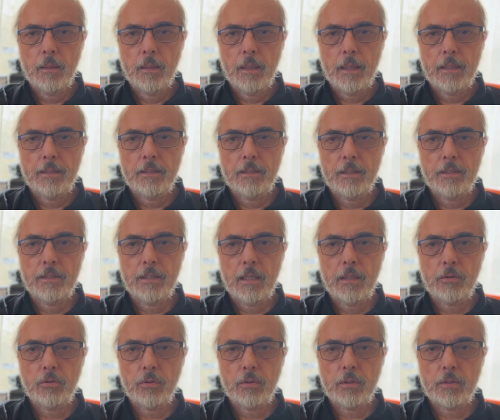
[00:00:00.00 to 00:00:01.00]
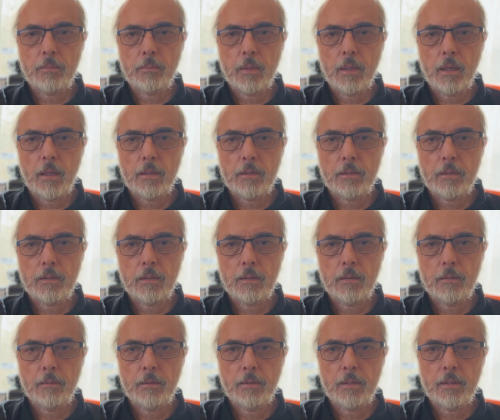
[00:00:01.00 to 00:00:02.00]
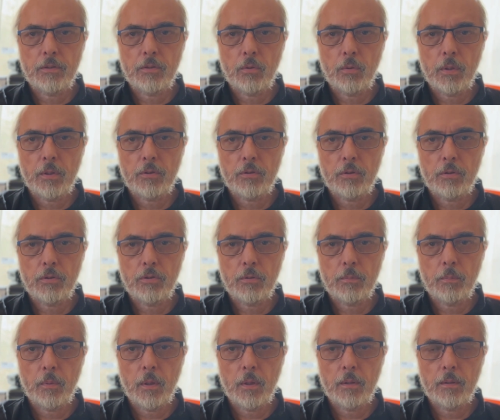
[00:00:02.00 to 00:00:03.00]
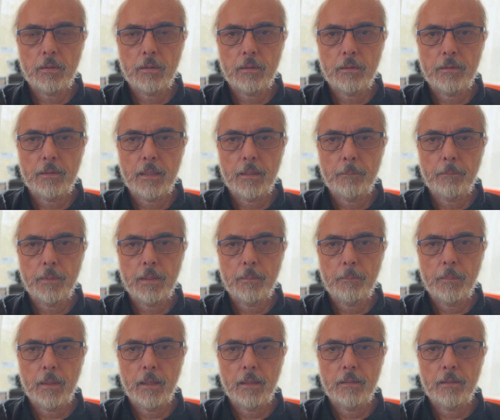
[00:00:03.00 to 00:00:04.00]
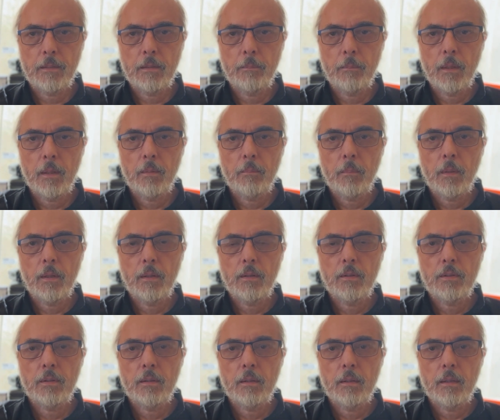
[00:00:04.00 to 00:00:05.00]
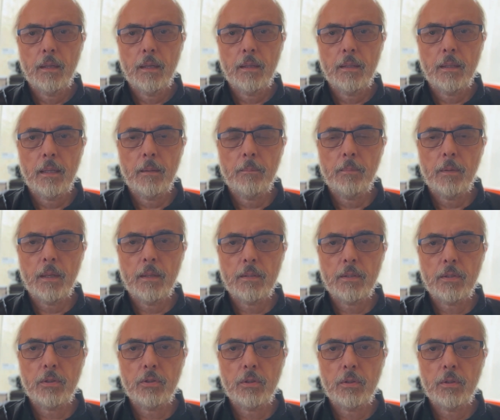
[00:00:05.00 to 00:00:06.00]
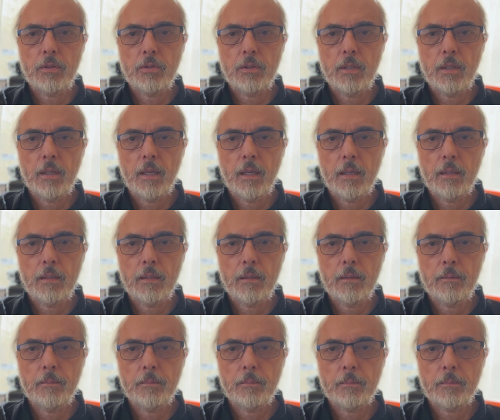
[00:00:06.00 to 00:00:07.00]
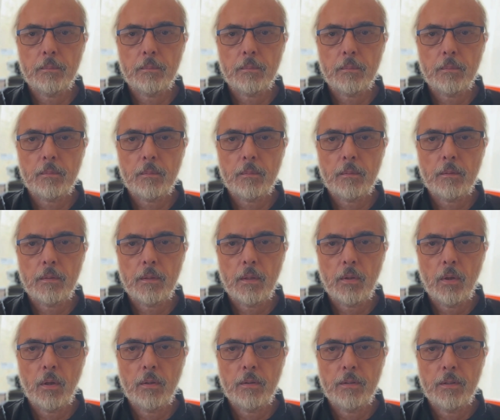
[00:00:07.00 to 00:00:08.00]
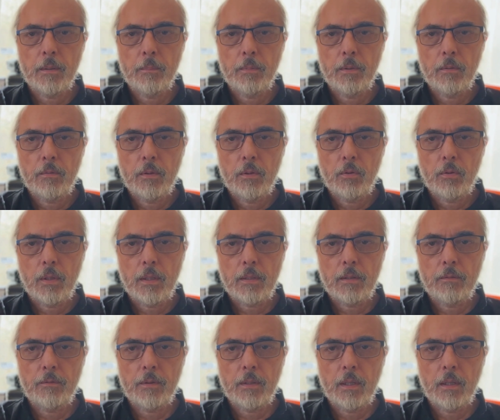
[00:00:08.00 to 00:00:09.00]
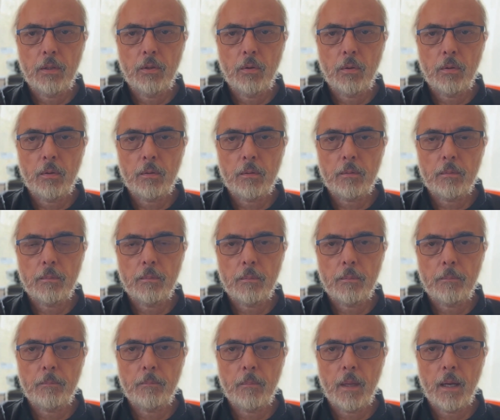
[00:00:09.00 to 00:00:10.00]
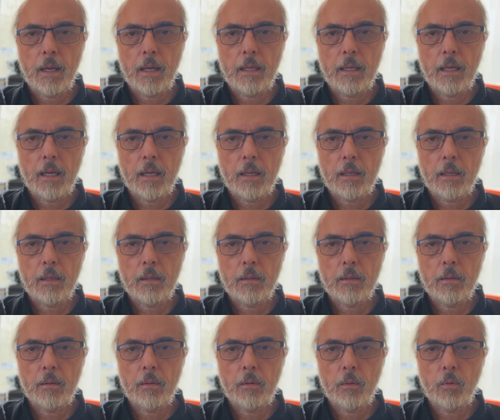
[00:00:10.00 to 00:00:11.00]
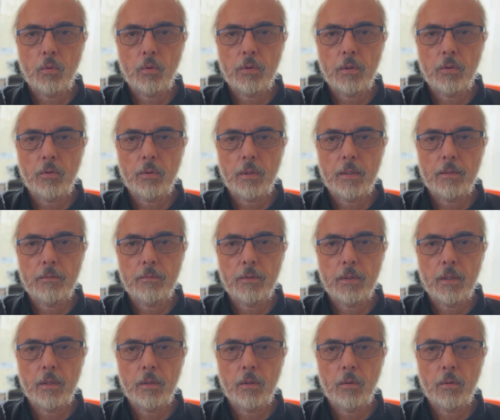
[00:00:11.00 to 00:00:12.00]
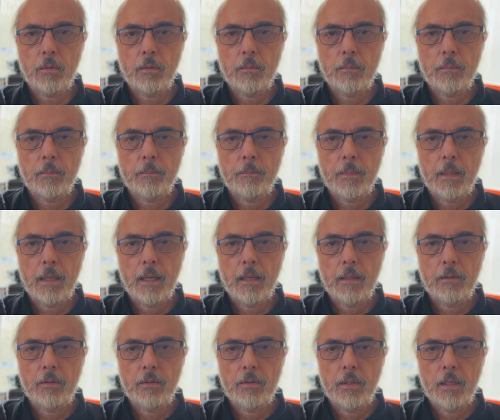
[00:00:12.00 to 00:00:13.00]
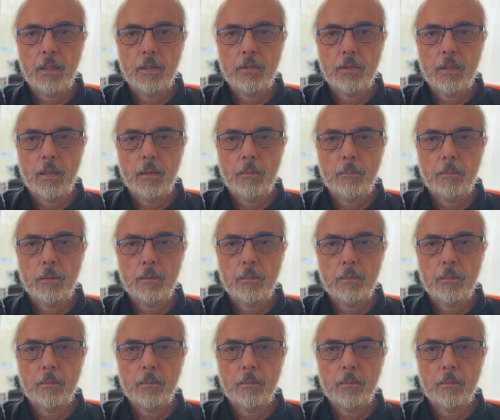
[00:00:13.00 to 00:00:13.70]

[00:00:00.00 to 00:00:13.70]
As the centuries passed, this question sparked deep debates among monks and lay practitioners alike. The concept of a greater vehicle, Mahayana, or the Great Vehicle, began to take shape.